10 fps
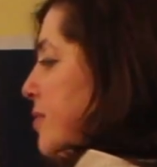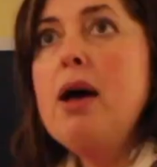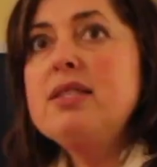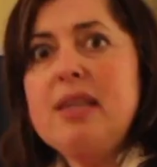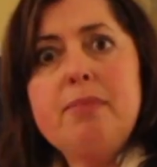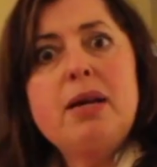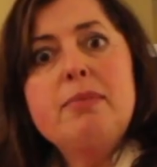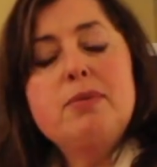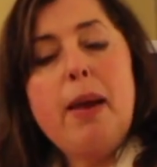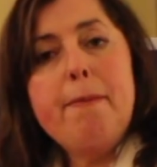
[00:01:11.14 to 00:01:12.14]

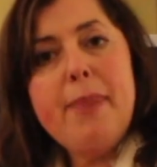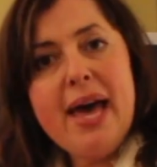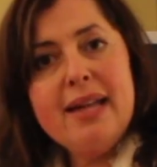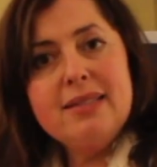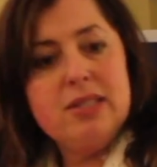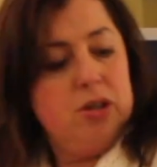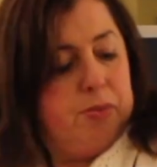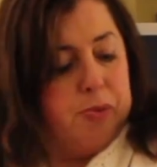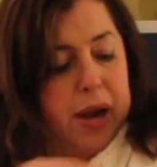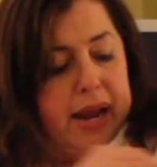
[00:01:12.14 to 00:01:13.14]
Sometimes my pencil
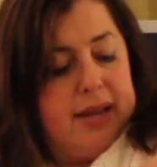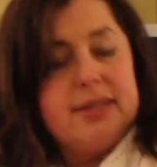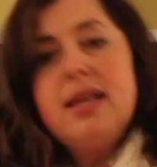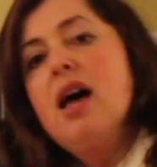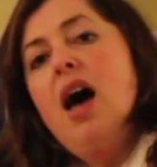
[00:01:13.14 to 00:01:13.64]
breaks.